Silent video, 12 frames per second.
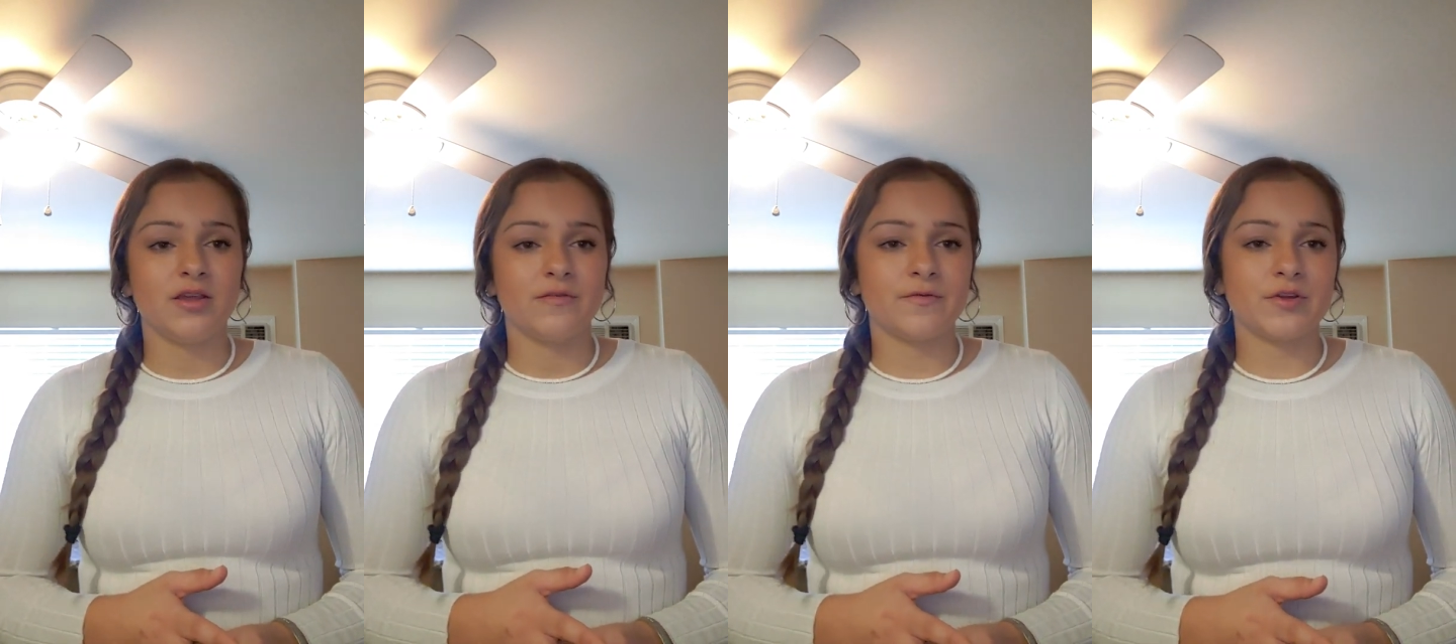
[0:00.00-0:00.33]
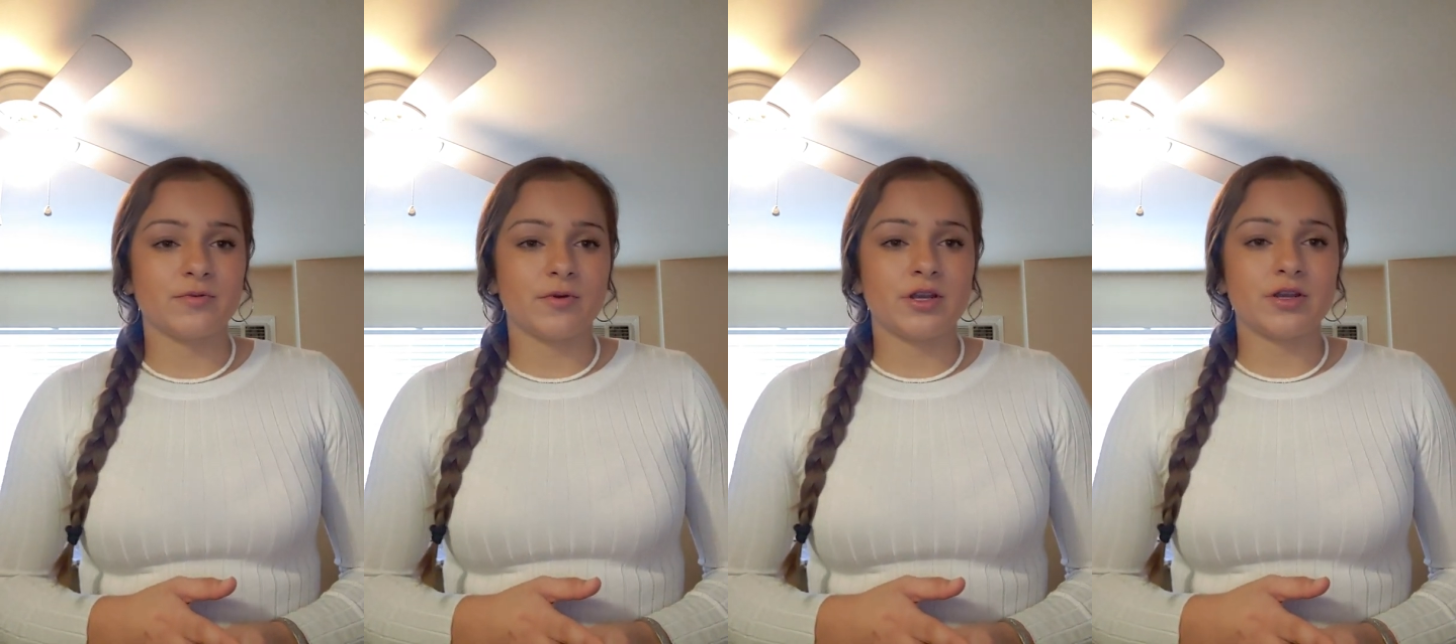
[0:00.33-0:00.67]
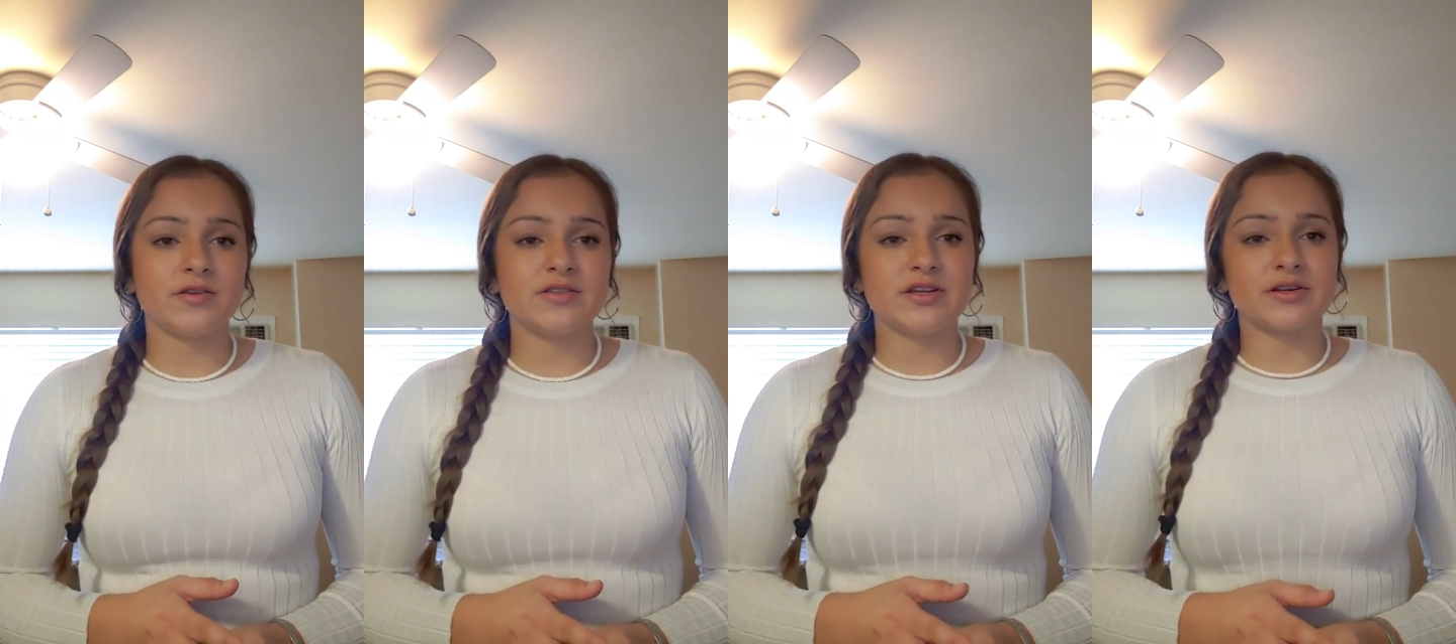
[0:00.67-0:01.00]
For the
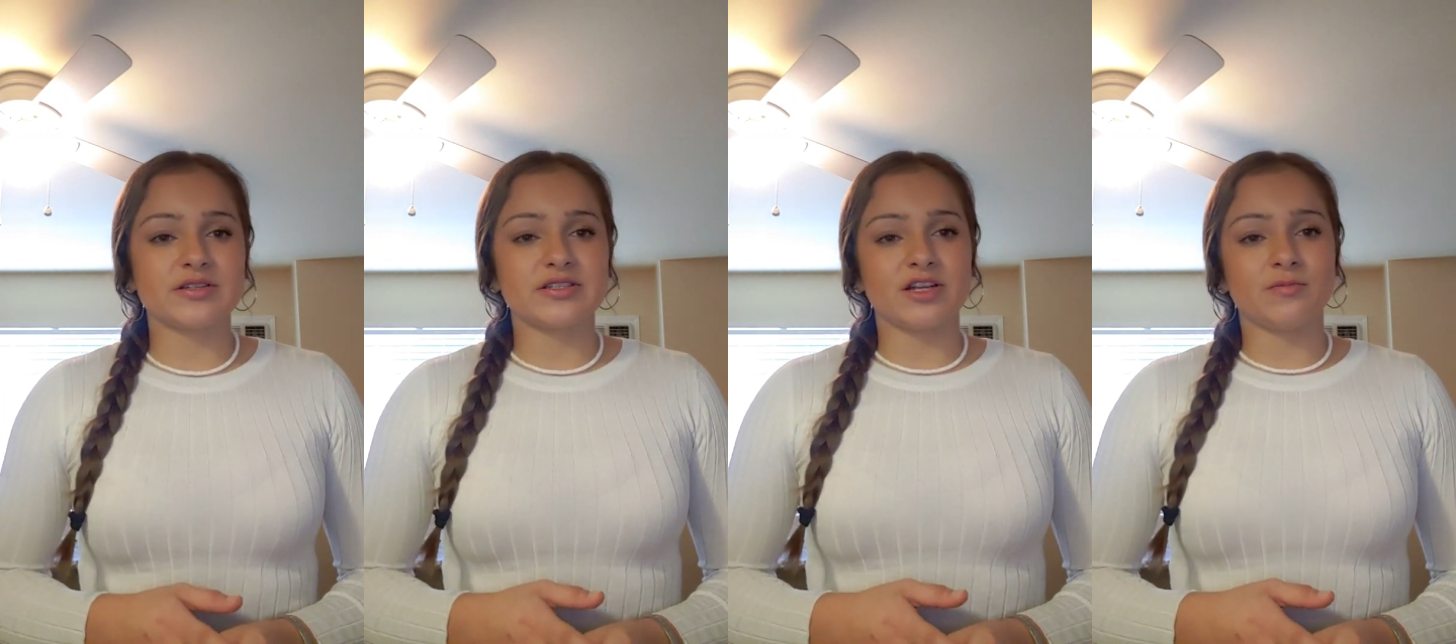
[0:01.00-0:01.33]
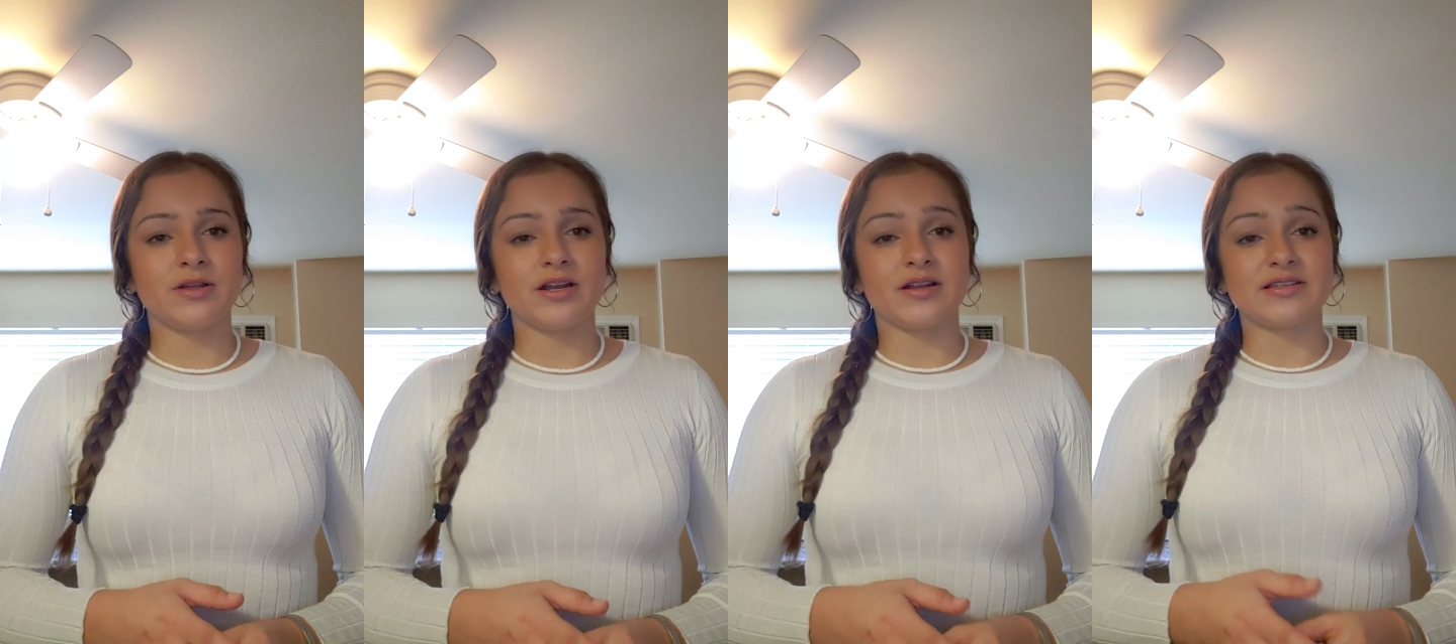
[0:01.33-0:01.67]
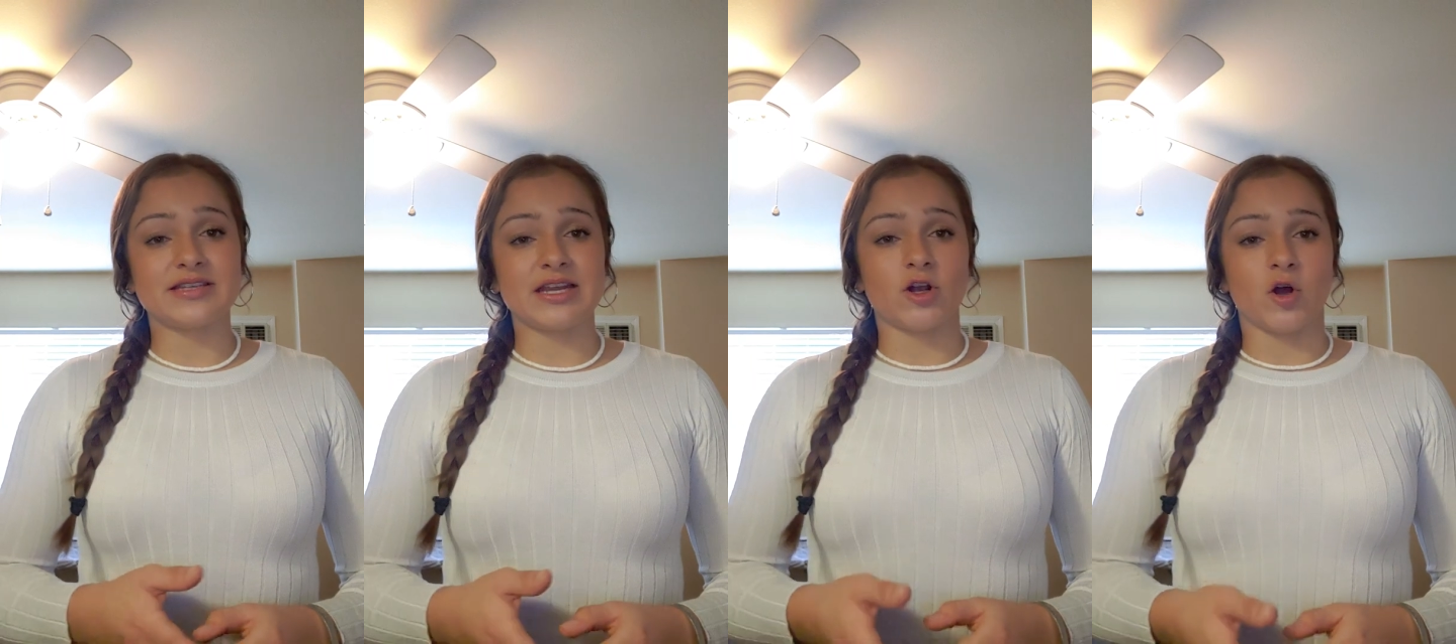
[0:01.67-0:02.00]
rodeos that are still planning on
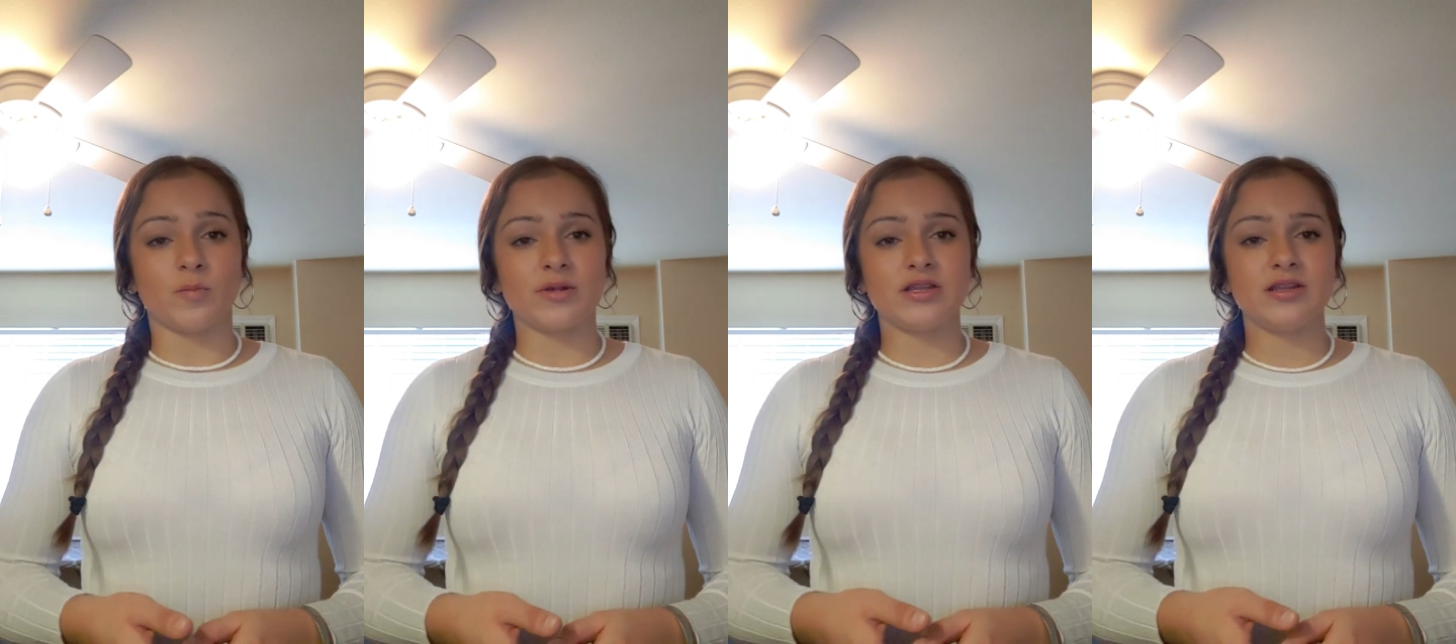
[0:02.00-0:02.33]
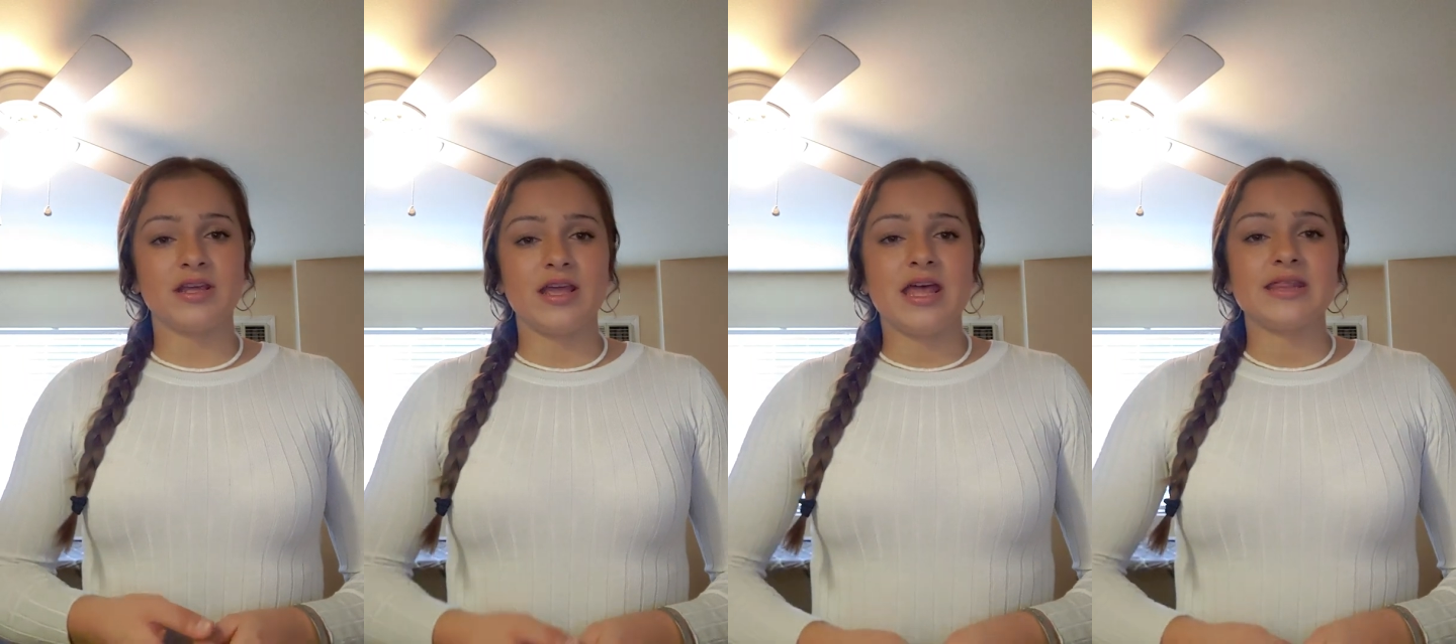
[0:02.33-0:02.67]
staying open,